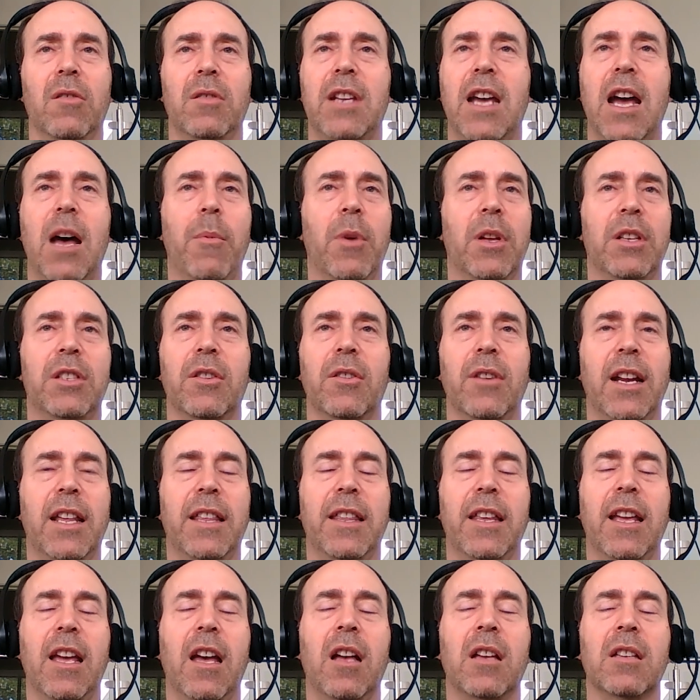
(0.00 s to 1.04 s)
tablets or
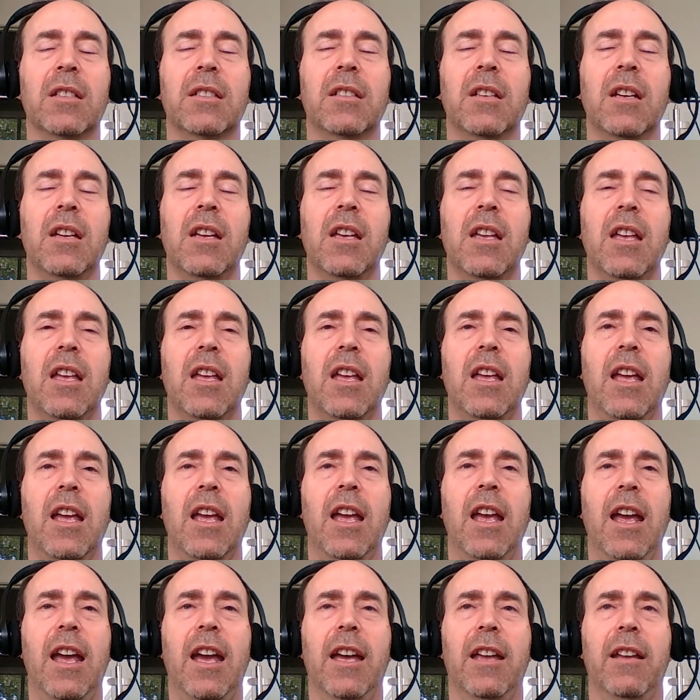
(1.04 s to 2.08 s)
anything else,
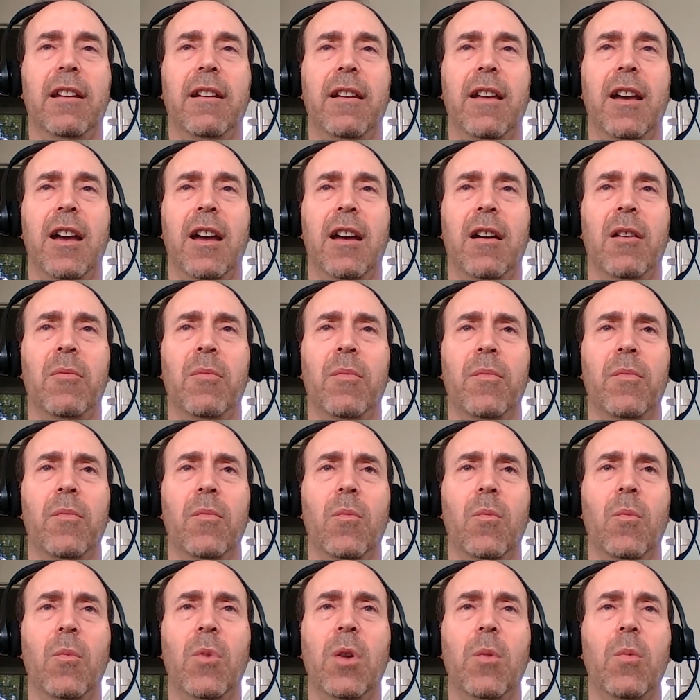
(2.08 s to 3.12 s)
and
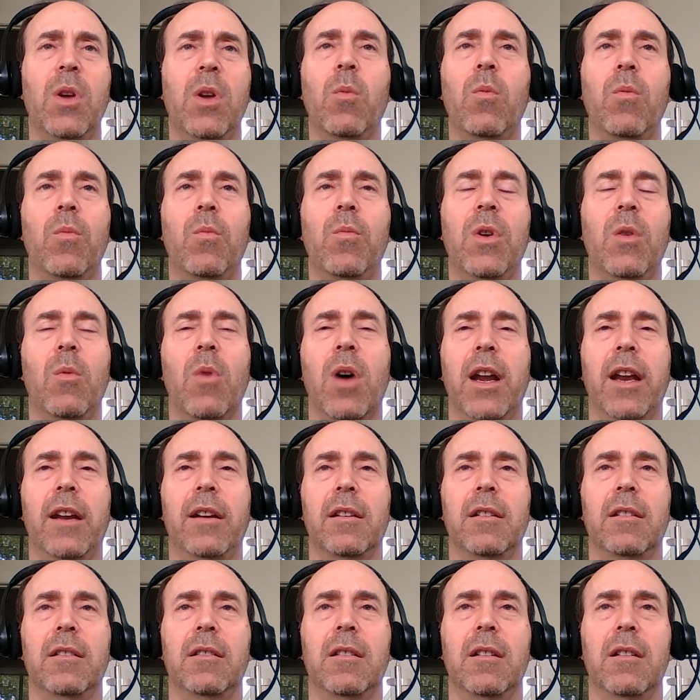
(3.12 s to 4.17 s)
we want
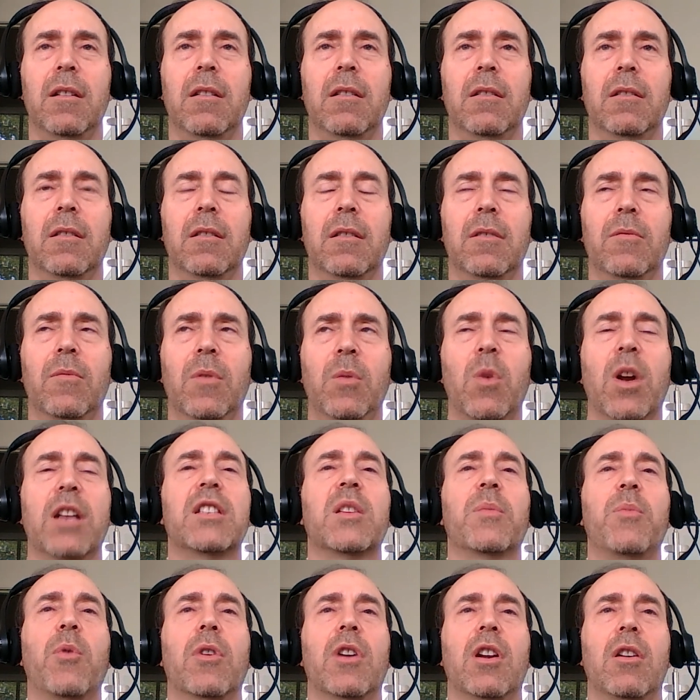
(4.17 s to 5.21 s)
to
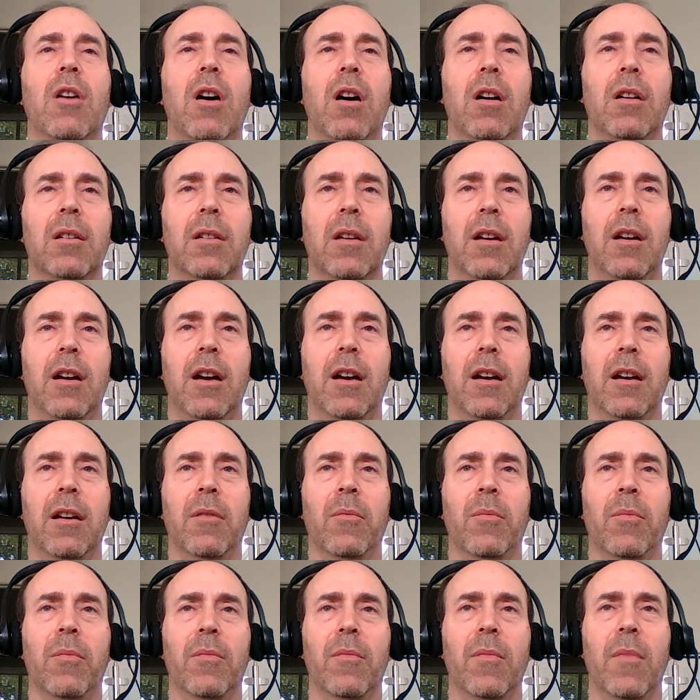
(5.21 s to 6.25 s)
support it all.
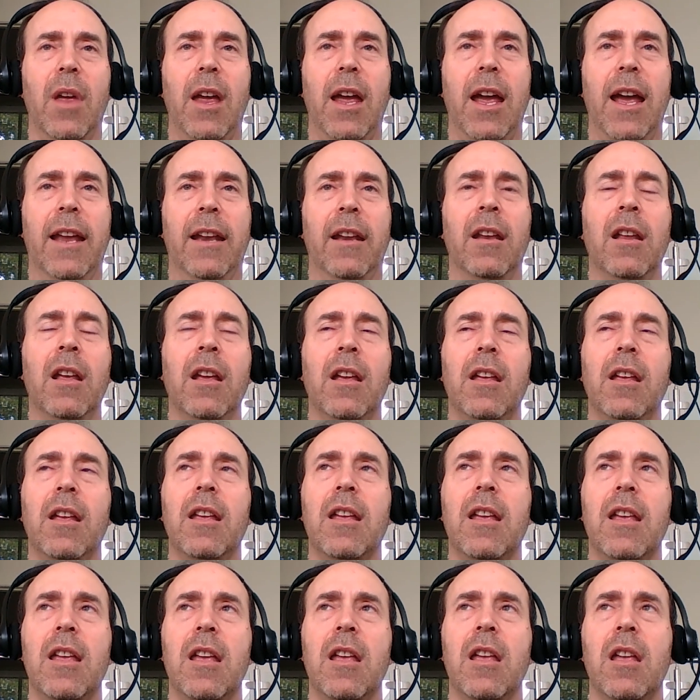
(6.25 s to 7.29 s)
And
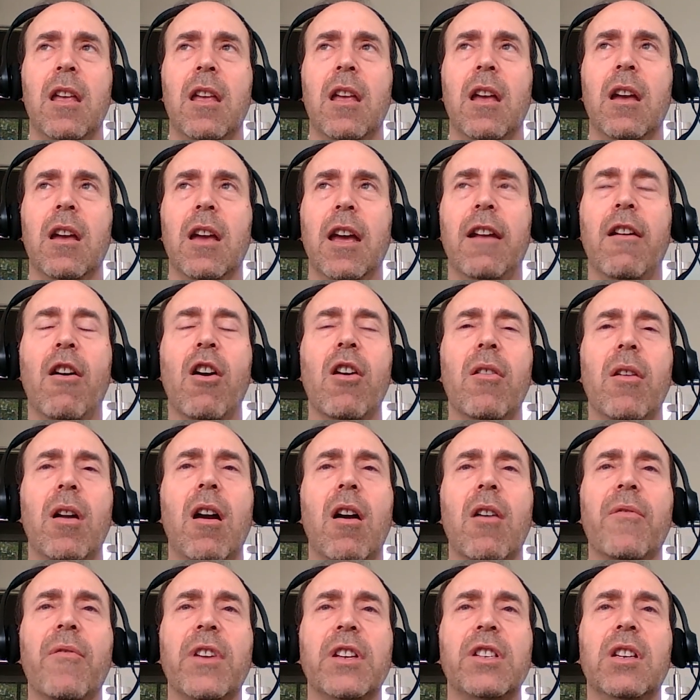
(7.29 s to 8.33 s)

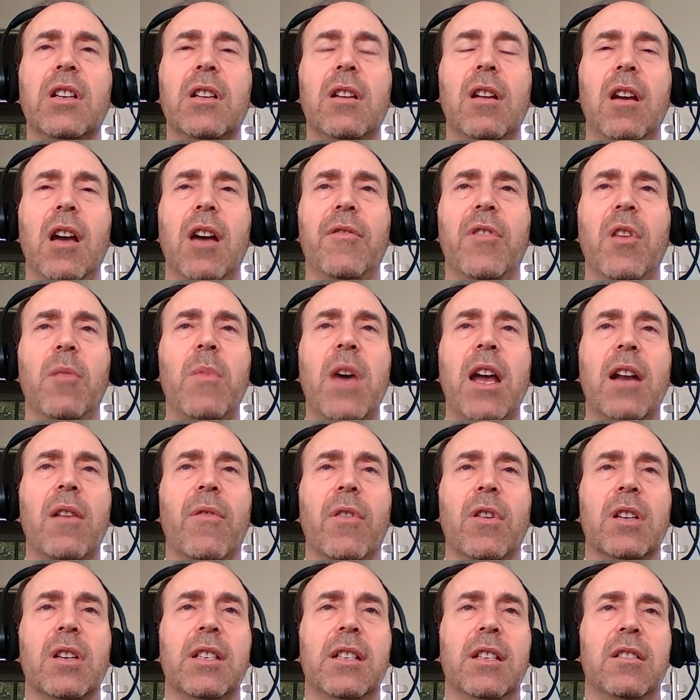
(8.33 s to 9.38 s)
our vision of the
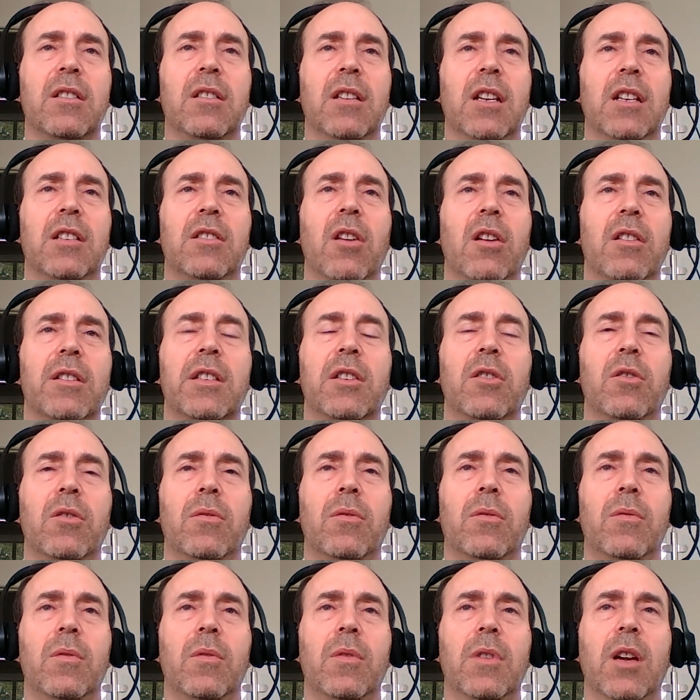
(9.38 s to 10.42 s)
metaverse is
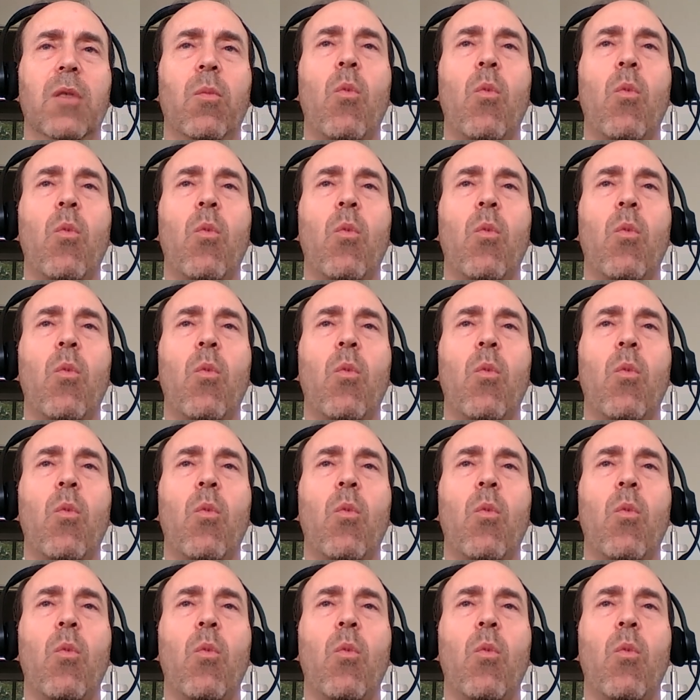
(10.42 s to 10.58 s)
also